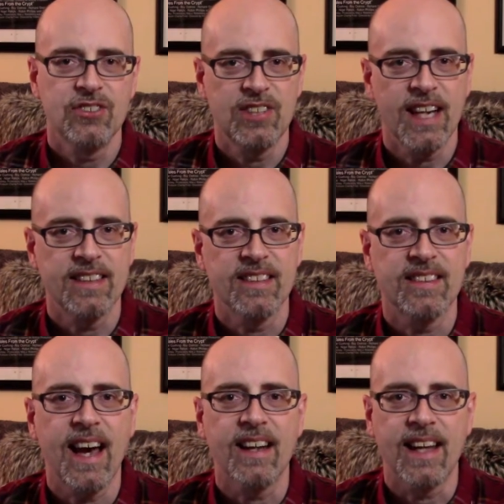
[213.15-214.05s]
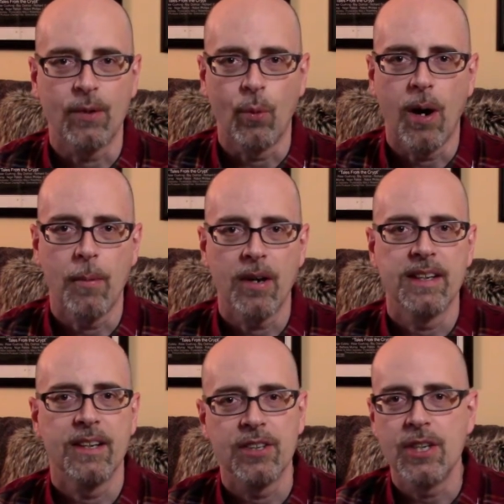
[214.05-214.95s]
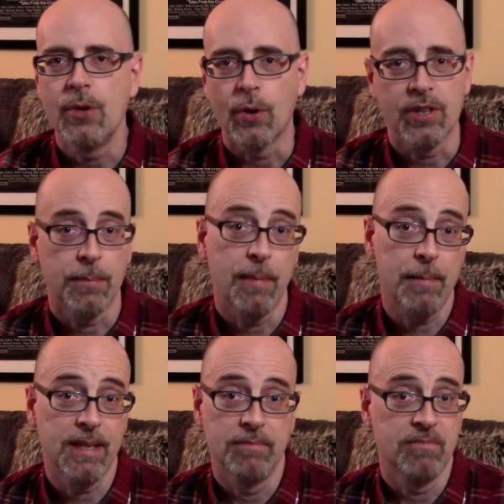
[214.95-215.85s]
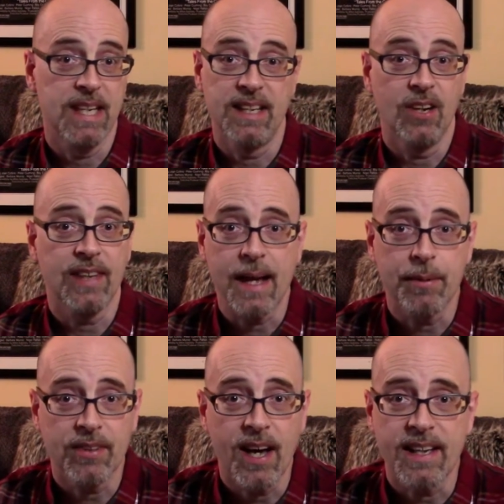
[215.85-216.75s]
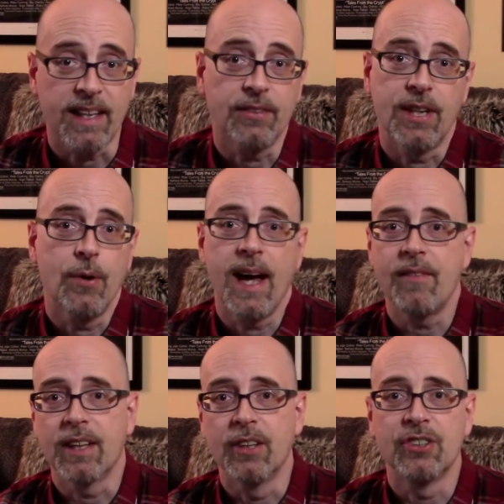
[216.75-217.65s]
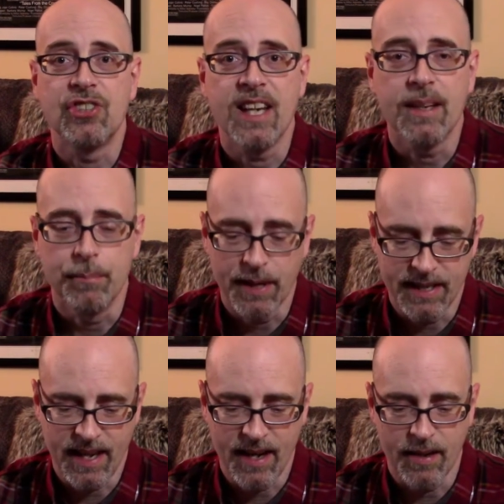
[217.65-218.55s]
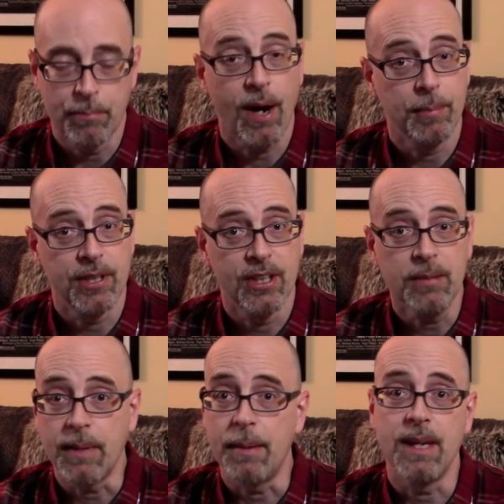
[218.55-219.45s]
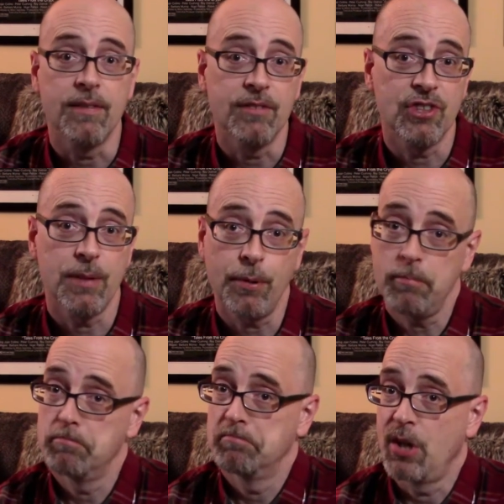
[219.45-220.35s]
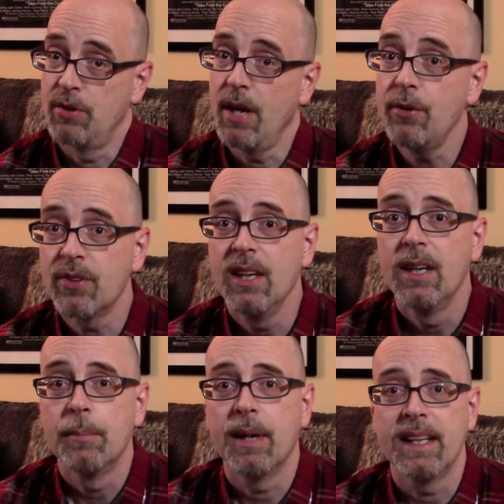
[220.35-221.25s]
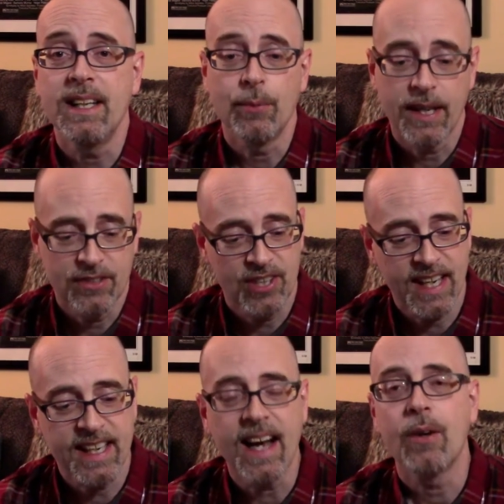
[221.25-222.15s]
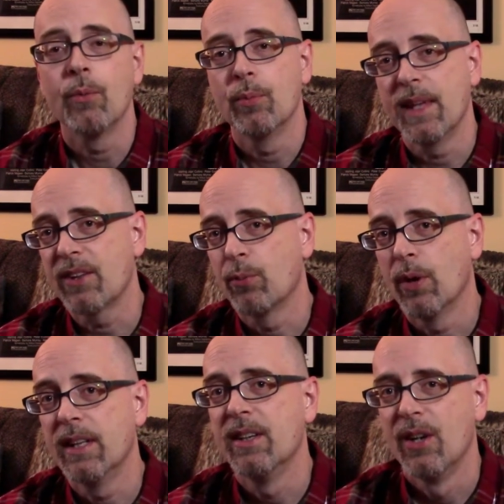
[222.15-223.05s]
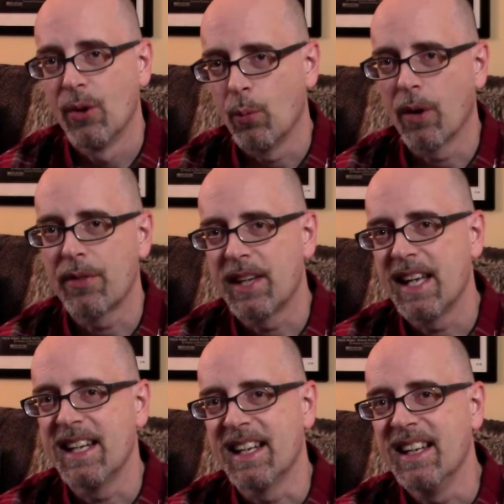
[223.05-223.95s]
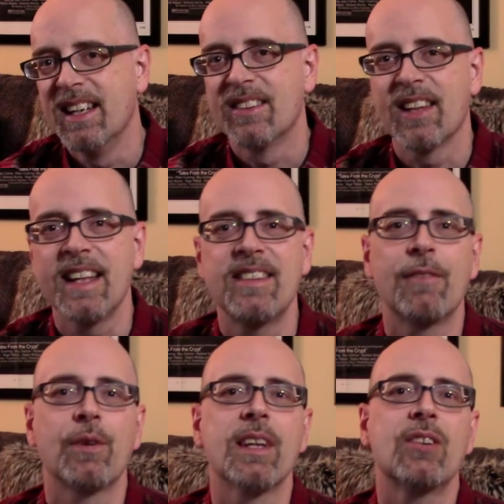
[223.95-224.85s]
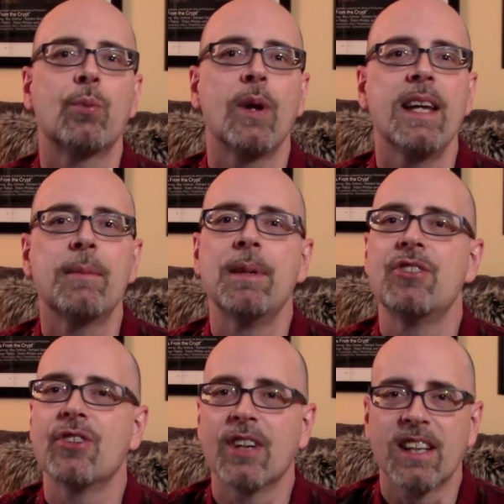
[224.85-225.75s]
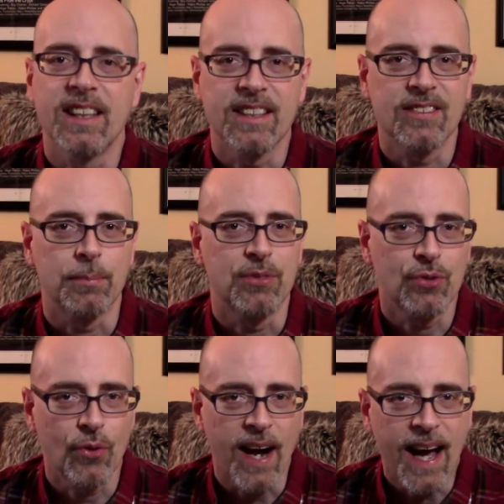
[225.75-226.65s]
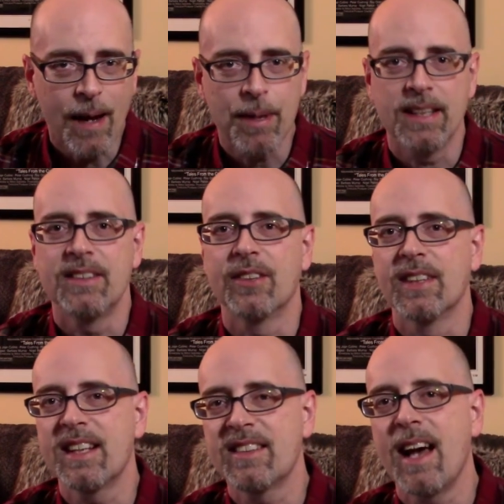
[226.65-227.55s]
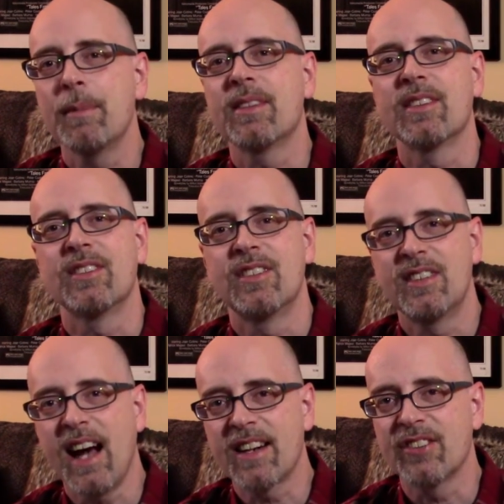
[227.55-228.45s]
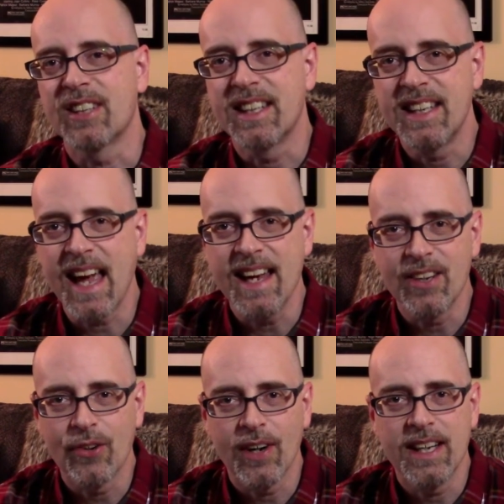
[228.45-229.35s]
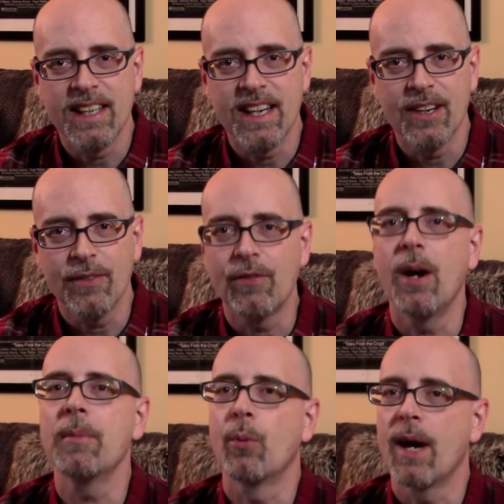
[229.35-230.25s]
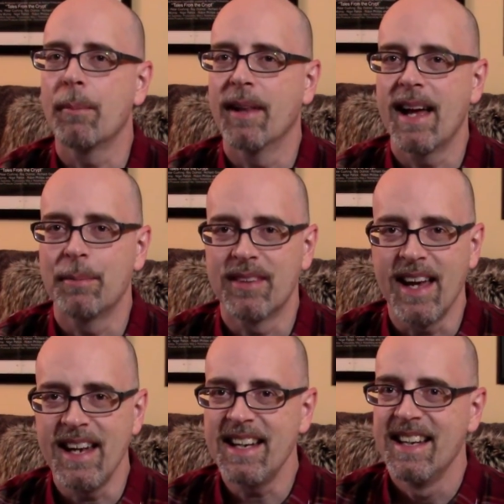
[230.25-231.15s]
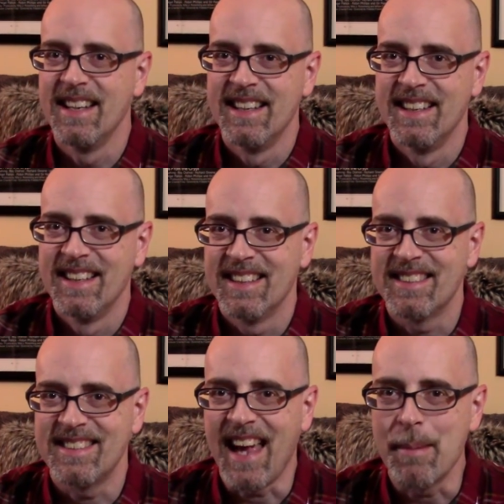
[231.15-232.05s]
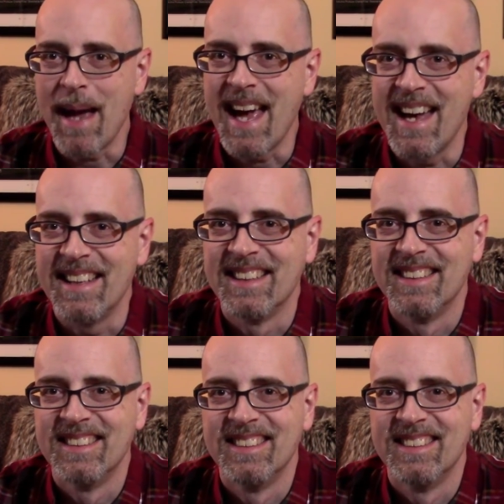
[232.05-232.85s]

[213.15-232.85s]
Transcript: Check this out at a Walmart near you, or you could maybe get it on Amazon. I don't know. I haven't looked yet, but probably could. Maybe even cheaper. Who knows? But anyway, check it out. That's one worth getting. So that's it for this week. Be sure and click subscribe. And until next time, this is Dr. Gangrene here from the Web Lab saying, stay mad.